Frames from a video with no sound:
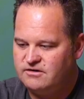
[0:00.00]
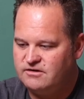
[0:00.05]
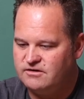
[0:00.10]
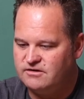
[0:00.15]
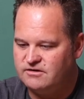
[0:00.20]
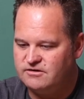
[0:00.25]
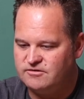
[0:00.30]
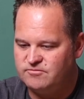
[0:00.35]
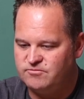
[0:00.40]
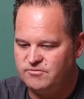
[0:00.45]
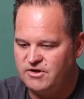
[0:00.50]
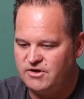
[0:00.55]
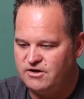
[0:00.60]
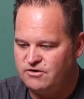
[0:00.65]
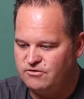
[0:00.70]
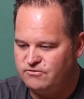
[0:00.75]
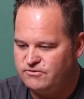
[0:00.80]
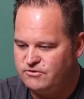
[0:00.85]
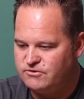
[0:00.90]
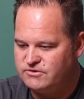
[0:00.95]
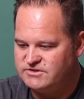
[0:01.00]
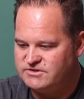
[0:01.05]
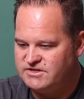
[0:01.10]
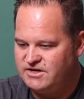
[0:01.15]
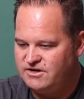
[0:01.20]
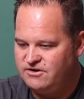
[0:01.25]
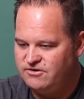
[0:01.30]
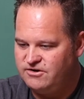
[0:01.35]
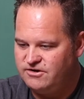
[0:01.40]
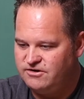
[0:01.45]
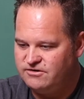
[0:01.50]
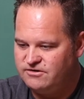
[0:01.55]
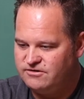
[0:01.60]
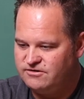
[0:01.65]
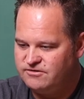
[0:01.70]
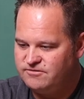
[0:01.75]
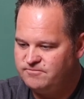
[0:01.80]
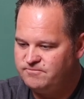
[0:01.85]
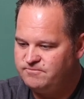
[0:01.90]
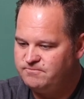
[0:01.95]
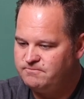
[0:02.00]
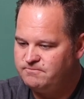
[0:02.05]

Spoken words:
The autofocus area,